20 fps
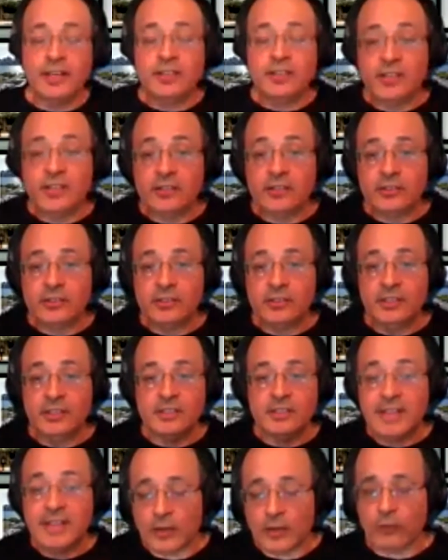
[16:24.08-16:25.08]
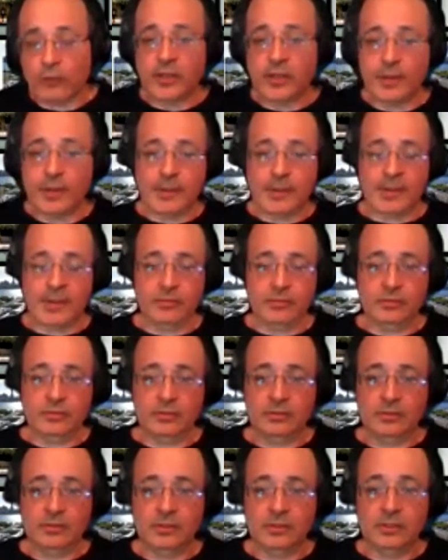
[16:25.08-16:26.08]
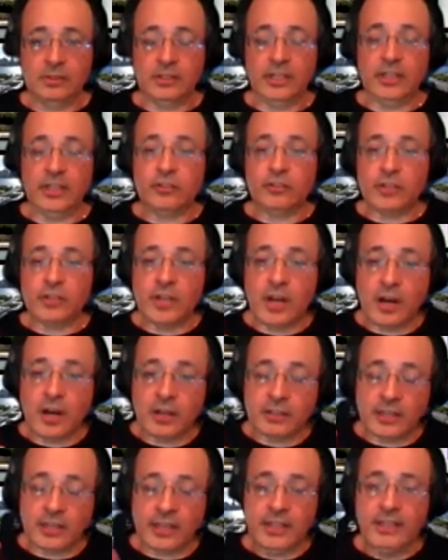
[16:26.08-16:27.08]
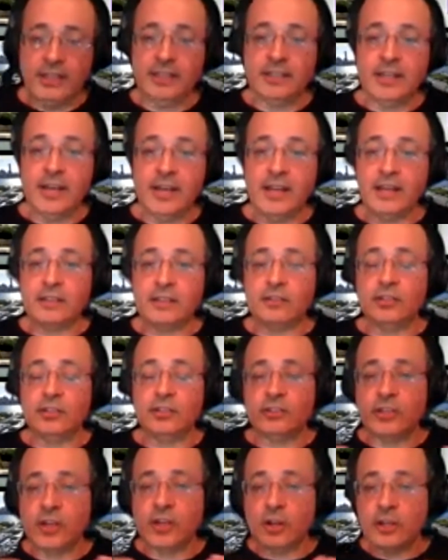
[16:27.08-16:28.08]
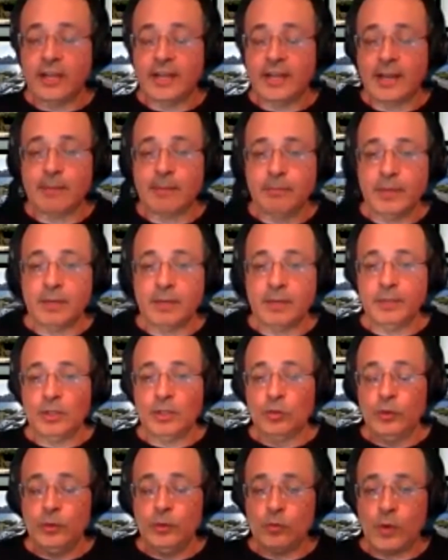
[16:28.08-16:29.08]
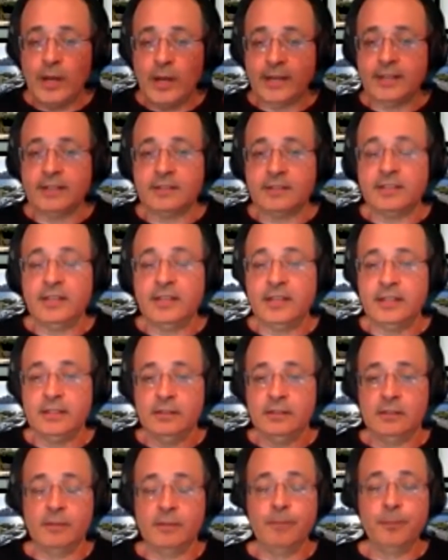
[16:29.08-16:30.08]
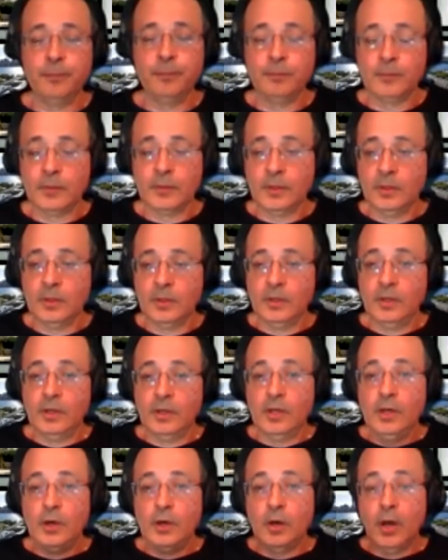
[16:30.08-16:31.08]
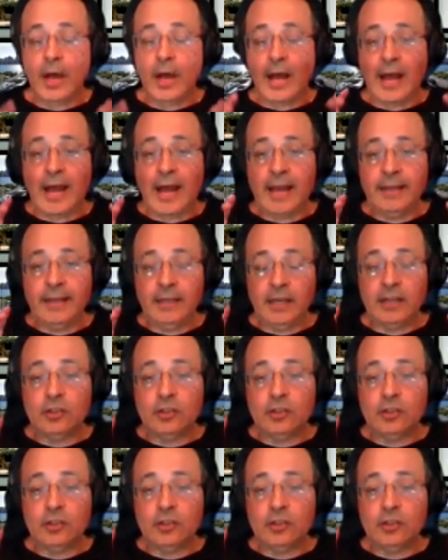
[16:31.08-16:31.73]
test is none of the above. It's not an index. It's not a number between 1 and 10. I